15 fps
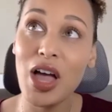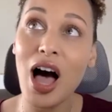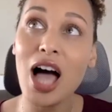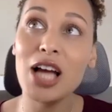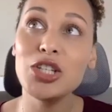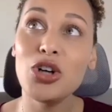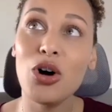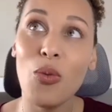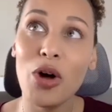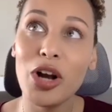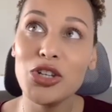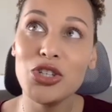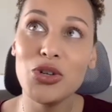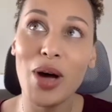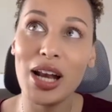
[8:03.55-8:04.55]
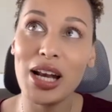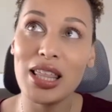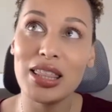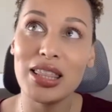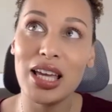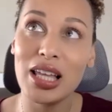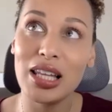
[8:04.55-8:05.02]
I don't want to do
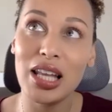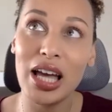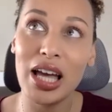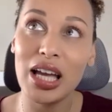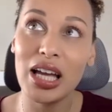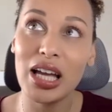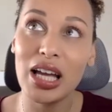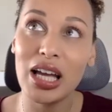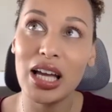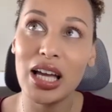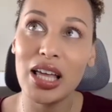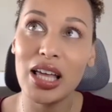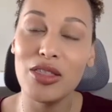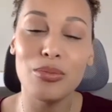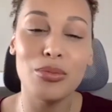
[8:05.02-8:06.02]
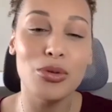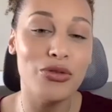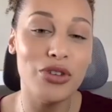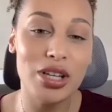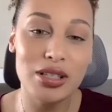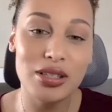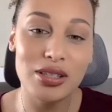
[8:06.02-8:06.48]
anything like the
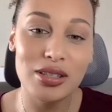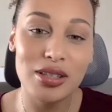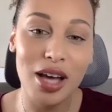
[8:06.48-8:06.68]
movies.